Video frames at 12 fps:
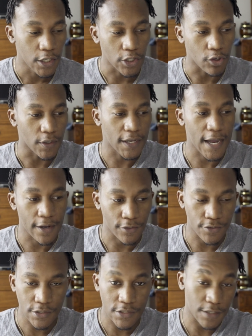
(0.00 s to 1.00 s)

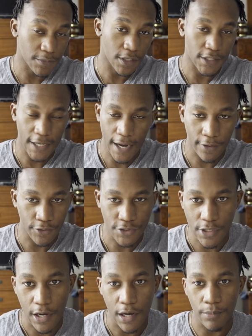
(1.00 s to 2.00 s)
something on the
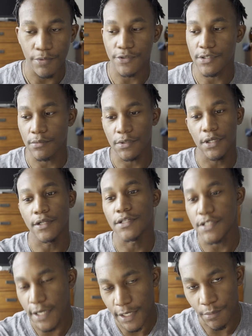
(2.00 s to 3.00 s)
countertop or something on the
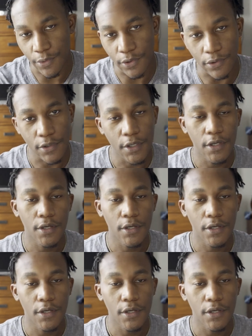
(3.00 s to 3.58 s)
table.